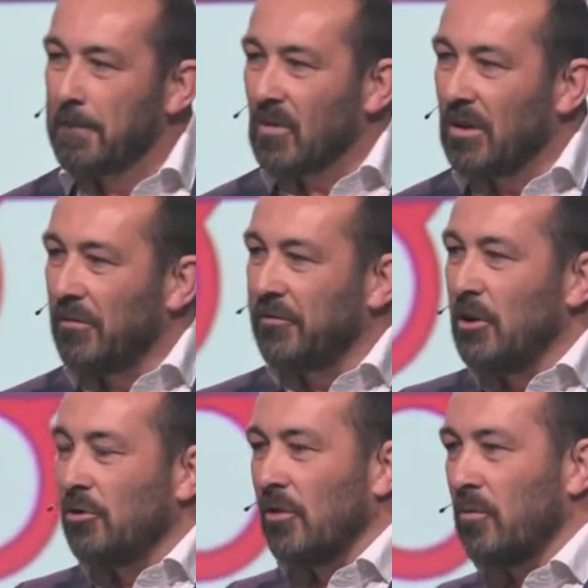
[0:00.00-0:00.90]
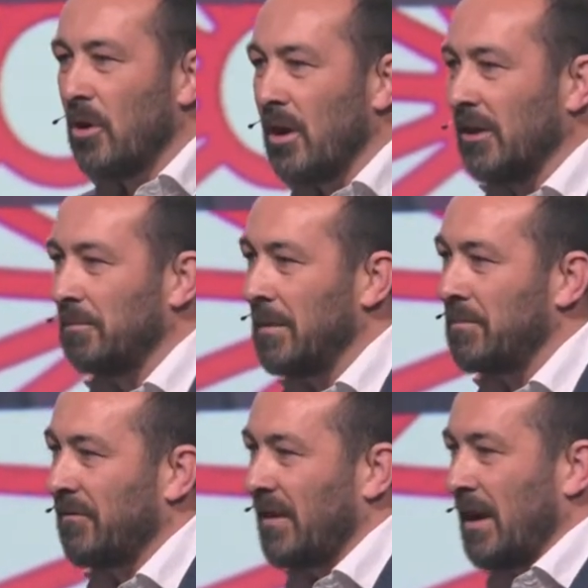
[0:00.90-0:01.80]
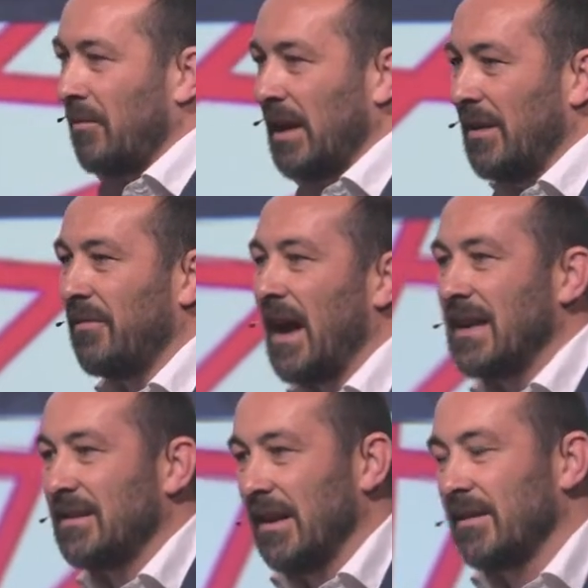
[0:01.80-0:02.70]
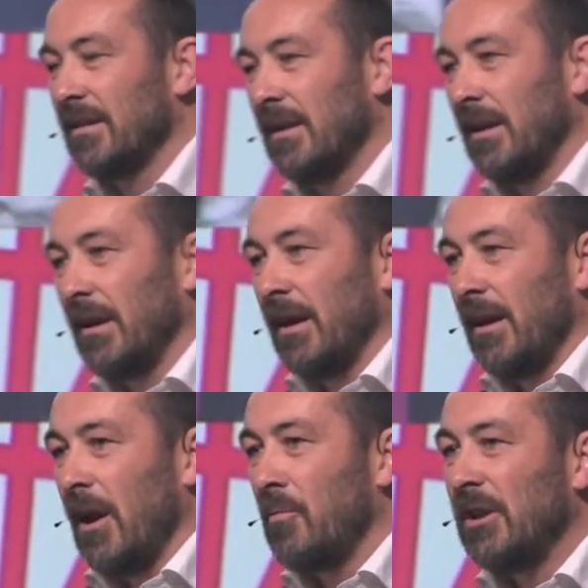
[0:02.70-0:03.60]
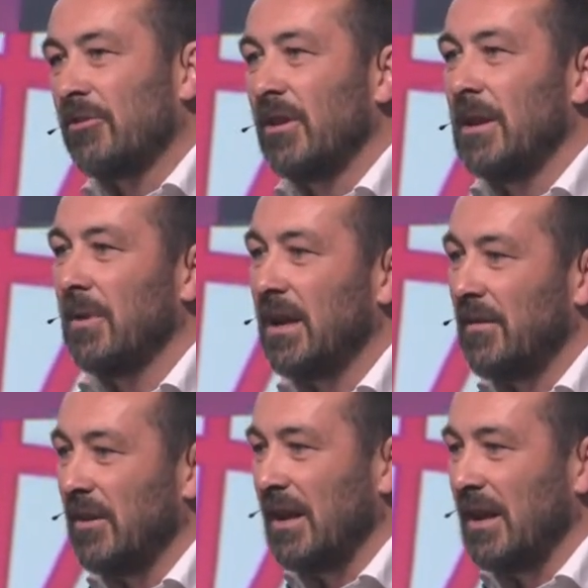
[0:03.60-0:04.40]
the future of work is being profoundly affected. And we truly believe that